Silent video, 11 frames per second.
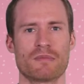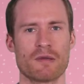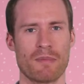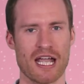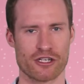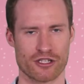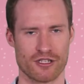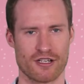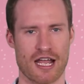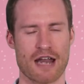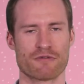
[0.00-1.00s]
Be patient
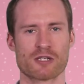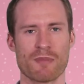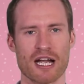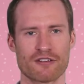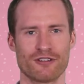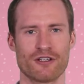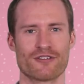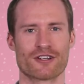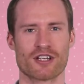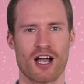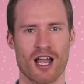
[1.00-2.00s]
and respectful of
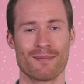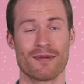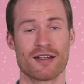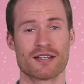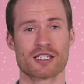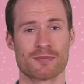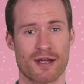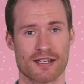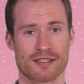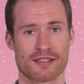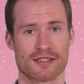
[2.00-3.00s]
their time and
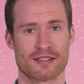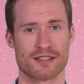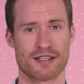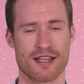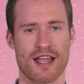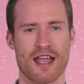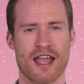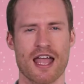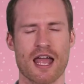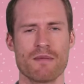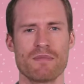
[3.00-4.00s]
space.
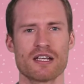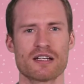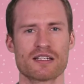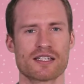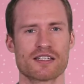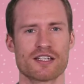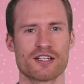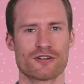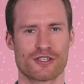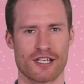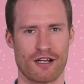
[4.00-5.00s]
And be consistent
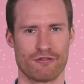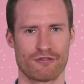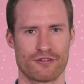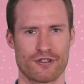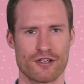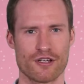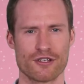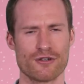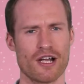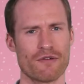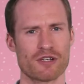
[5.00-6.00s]
yourself.
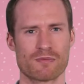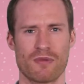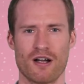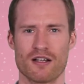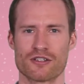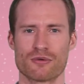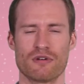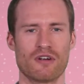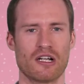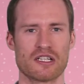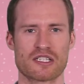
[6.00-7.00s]
Do not respond to a
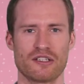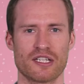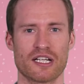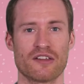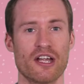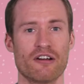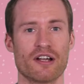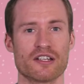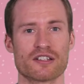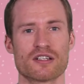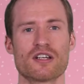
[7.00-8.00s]
volatility on their
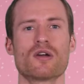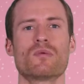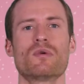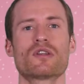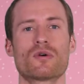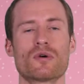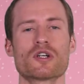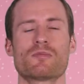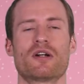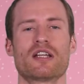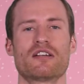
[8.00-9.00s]
end with
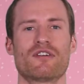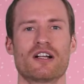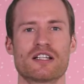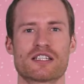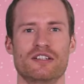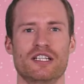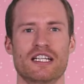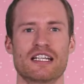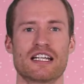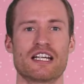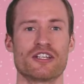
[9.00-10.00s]
corresponding
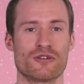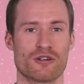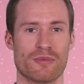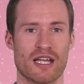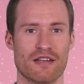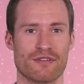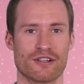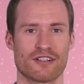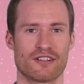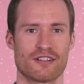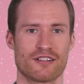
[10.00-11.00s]
volatility in your behavior.